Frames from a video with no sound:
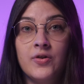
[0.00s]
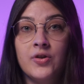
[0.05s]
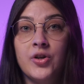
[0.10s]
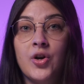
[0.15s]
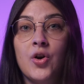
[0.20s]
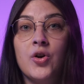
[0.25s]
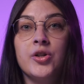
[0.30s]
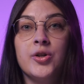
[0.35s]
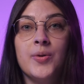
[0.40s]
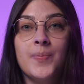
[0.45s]
For
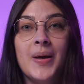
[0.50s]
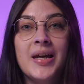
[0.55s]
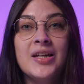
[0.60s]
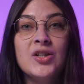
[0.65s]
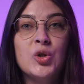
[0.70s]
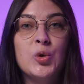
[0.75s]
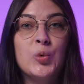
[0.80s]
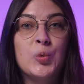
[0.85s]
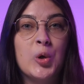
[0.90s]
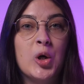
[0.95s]
your
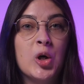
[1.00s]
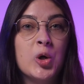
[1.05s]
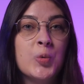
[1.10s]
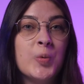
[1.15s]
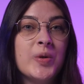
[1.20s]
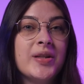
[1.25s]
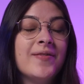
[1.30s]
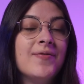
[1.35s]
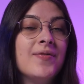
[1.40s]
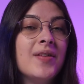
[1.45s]
domain to work
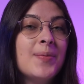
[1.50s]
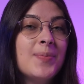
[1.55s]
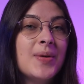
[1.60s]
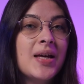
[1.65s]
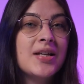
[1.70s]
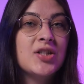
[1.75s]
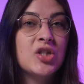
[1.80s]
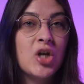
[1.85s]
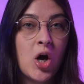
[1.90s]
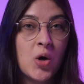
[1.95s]
with the V
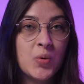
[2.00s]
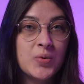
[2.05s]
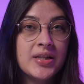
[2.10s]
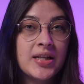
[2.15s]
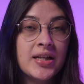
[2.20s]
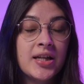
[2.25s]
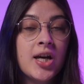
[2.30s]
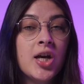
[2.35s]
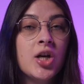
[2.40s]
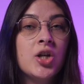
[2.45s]
P S
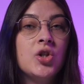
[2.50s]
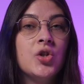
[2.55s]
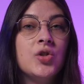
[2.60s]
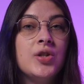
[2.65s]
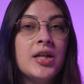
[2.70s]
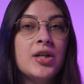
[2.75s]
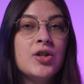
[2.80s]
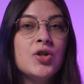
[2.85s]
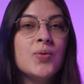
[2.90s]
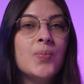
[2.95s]
hosting, you
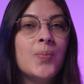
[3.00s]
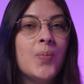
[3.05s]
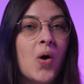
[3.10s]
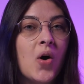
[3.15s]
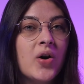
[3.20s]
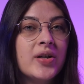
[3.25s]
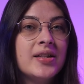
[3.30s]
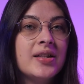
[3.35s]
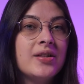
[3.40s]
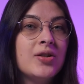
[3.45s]
need to
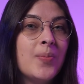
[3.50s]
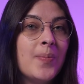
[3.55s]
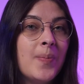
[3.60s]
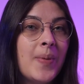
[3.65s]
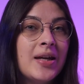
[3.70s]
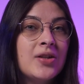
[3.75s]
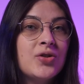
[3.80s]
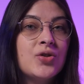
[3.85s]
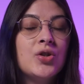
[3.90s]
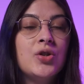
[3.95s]
point the
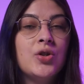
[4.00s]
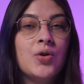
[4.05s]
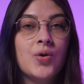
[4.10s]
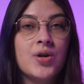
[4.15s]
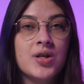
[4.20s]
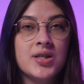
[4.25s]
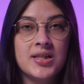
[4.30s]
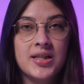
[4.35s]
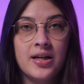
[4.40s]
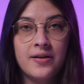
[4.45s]
domain to
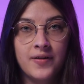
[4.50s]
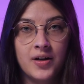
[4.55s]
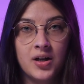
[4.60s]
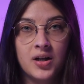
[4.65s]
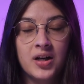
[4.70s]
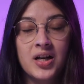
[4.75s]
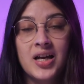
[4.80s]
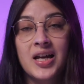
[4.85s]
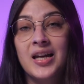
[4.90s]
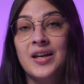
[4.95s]
your
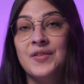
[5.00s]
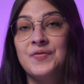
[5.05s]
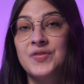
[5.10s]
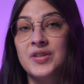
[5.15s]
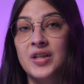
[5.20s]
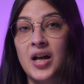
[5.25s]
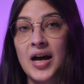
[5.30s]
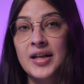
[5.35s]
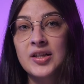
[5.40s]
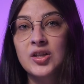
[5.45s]
server.
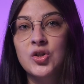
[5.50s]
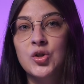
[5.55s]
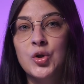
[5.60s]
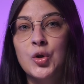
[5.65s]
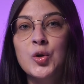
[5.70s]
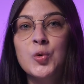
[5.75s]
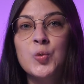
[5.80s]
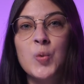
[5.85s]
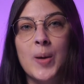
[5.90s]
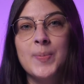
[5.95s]
If not,
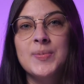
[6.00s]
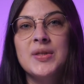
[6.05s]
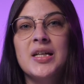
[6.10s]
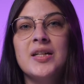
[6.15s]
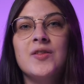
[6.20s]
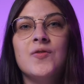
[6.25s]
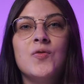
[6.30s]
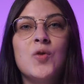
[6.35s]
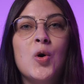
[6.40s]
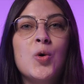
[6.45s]
your
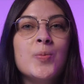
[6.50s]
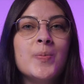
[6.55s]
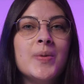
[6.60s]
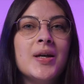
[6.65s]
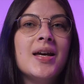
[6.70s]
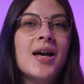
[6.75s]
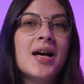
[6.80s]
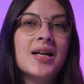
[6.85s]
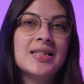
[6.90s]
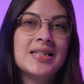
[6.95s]
website won't
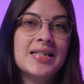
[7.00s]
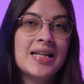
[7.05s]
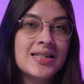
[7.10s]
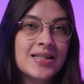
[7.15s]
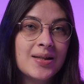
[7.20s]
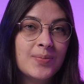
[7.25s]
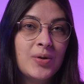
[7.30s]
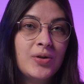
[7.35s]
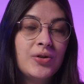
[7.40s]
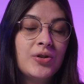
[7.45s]
be
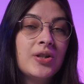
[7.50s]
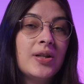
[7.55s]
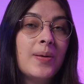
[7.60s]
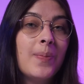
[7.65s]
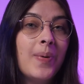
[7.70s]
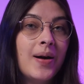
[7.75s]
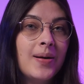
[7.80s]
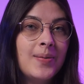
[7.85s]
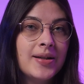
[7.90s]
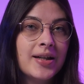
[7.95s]
accessible to the
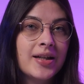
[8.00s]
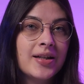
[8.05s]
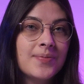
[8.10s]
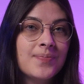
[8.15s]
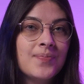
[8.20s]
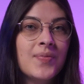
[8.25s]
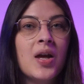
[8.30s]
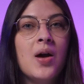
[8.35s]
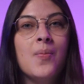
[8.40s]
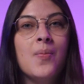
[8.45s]
public.
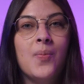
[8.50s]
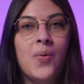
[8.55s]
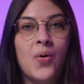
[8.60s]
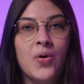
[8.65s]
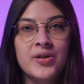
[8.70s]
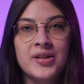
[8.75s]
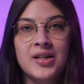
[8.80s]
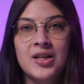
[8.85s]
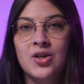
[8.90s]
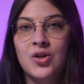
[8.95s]

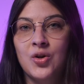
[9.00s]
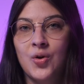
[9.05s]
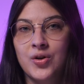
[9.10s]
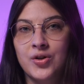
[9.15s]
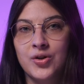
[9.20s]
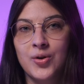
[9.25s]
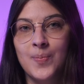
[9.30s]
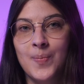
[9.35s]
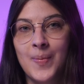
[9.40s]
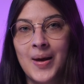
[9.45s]
Pointing
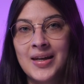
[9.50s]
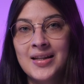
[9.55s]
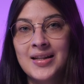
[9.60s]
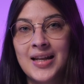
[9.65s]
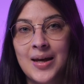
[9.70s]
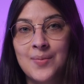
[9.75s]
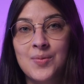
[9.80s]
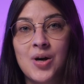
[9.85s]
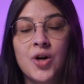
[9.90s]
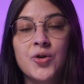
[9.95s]
your domain
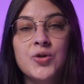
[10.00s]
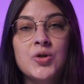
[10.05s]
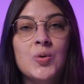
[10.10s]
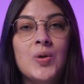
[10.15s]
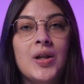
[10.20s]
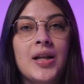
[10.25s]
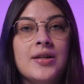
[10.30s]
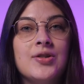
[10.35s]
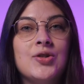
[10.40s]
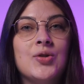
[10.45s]
name also
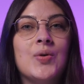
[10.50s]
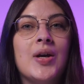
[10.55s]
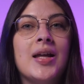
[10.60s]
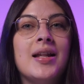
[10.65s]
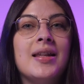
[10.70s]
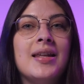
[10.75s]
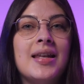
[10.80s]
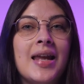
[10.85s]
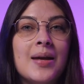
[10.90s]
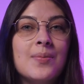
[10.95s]
lets you
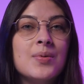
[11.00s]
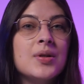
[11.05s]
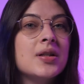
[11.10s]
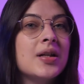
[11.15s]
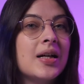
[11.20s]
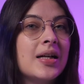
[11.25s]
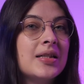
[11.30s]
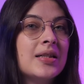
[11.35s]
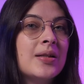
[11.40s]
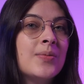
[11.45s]
enable
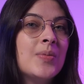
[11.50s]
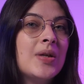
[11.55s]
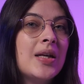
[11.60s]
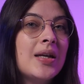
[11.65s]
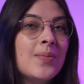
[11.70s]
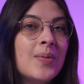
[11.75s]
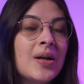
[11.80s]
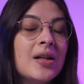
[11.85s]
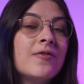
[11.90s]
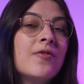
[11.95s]
custom
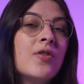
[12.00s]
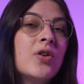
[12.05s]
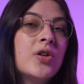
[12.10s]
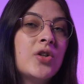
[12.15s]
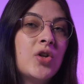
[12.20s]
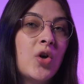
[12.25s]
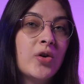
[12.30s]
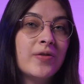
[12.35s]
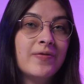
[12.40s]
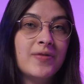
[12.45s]
email for
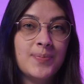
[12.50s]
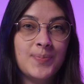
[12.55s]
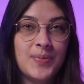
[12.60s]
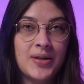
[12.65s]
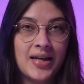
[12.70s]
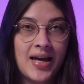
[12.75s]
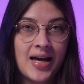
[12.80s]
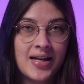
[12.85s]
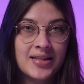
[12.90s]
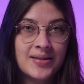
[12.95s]
your V
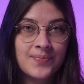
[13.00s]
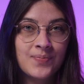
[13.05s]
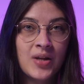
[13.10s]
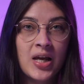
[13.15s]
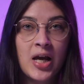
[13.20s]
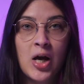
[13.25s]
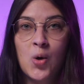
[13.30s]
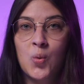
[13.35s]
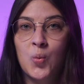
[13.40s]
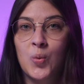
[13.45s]
P S.
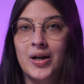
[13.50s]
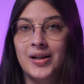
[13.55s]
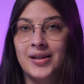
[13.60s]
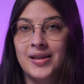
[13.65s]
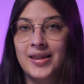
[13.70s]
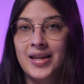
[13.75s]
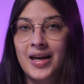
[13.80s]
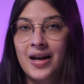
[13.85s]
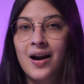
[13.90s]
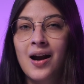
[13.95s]

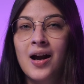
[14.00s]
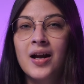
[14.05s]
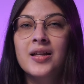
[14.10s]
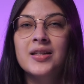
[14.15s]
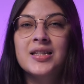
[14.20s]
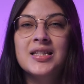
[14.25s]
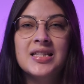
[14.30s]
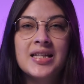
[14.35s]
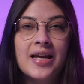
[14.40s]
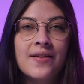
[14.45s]
While there are
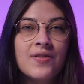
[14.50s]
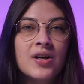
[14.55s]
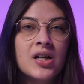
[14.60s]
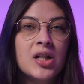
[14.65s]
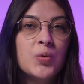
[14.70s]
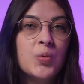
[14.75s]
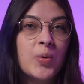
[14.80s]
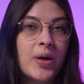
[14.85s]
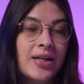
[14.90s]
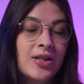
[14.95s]

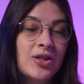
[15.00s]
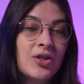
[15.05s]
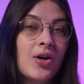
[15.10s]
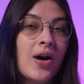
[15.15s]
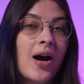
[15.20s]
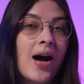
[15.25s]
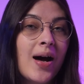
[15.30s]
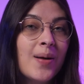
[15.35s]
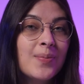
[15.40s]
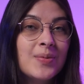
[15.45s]
several ways
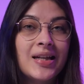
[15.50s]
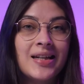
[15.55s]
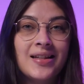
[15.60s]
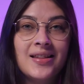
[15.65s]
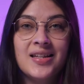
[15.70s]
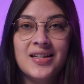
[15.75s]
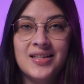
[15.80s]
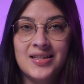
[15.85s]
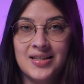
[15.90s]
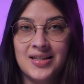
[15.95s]
to
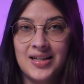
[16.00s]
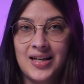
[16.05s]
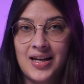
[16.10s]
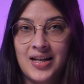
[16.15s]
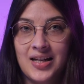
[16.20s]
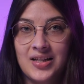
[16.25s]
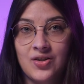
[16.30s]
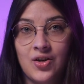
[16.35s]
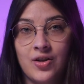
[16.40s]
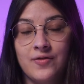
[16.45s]
update this D
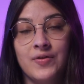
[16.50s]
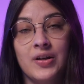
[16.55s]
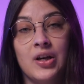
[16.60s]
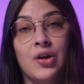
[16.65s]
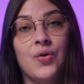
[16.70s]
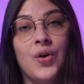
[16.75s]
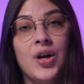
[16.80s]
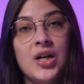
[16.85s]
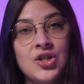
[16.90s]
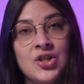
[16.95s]
N S
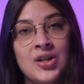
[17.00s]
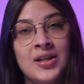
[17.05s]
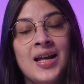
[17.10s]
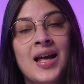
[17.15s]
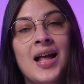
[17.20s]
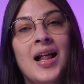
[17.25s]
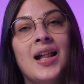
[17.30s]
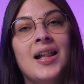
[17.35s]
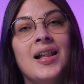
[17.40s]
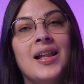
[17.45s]
configuration,
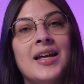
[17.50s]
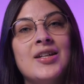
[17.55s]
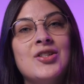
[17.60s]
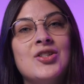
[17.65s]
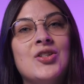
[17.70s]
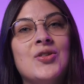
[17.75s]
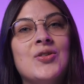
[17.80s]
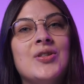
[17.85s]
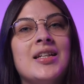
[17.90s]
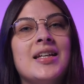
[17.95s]

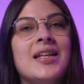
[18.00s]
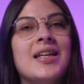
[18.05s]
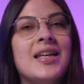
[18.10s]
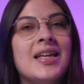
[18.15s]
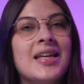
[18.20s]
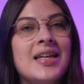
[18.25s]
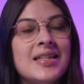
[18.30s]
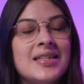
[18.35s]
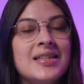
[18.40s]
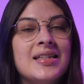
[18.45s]
let's do the
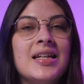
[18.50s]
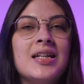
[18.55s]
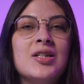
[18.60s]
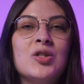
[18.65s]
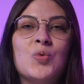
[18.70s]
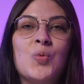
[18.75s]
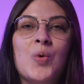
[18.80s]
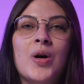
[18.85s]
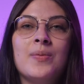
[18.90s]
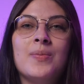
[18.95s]

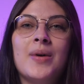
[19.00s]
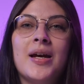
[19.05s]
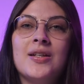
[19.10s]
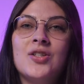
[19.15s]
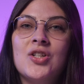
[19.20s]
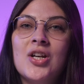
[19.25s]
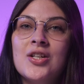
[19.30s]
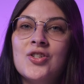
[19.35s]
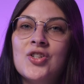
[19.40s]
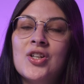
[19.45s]
easiest one by
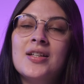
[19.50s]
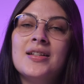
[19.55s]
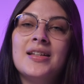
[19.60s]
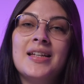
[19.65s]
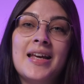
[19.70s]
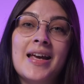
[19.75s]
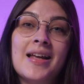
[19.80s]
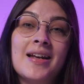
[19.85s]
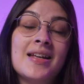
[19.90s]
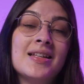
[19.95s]
changing
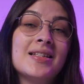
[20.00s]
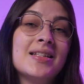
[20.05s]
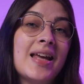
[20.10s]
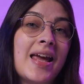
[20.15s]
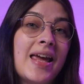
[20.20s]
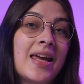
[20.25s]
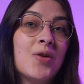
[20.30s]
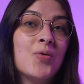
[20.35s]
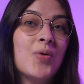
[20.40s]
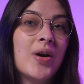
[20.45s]
D N S
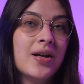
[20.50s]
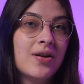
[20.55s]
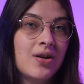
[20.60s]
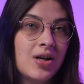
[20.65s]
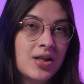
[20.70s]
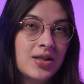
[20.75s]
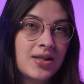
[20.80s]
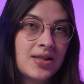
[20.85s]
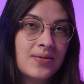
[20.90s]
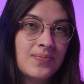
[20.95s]
A
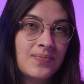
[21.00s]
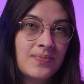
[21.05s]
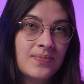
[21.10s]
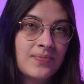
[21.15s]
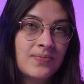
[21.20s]
records.